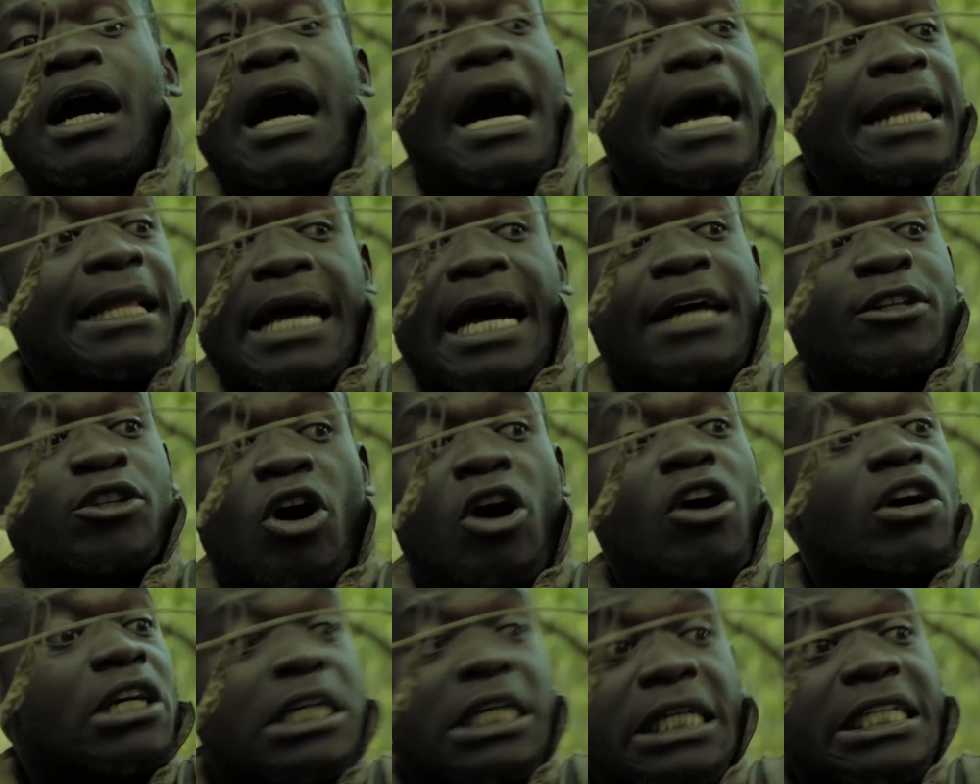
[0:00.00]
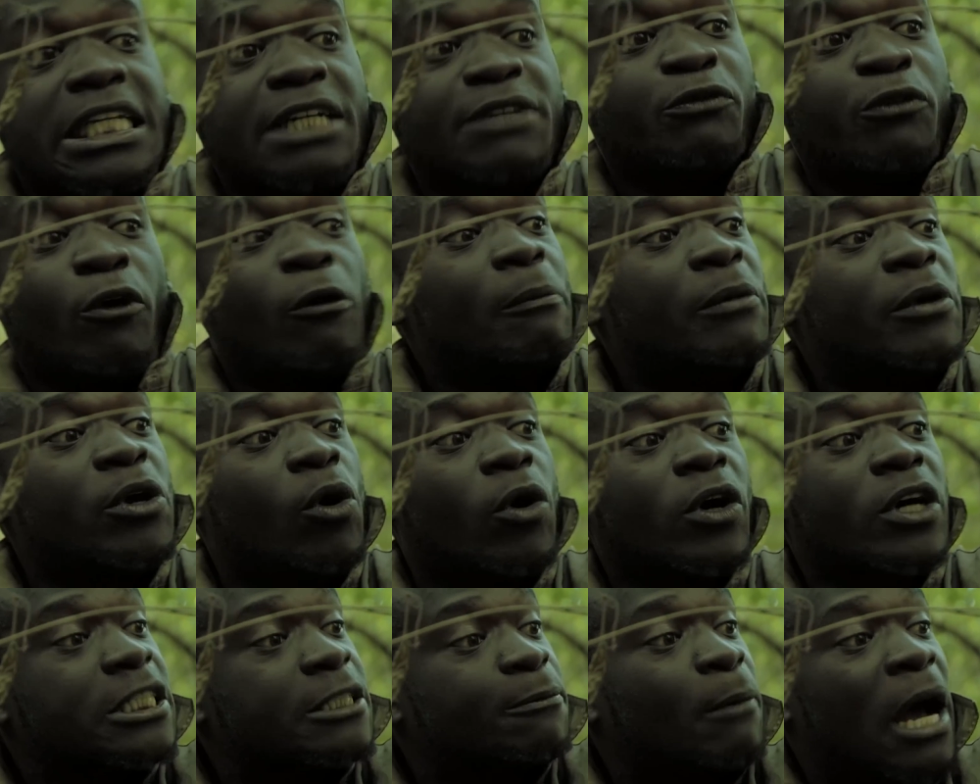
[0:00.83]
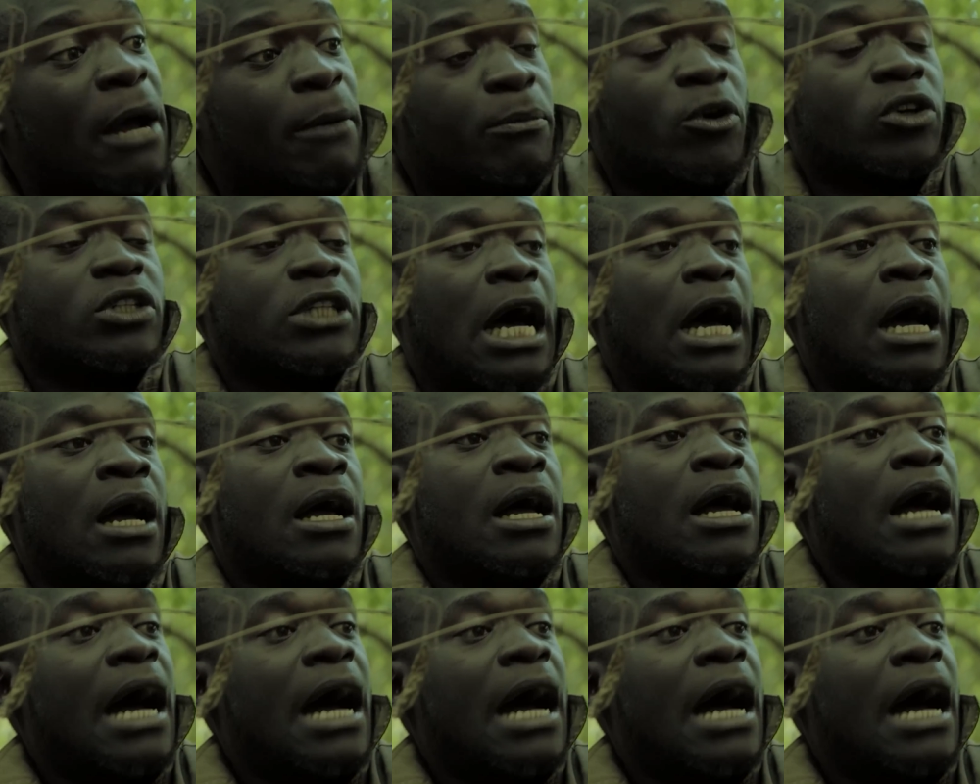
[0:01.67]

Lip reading: I don't kill him for me, oh. He's my brother.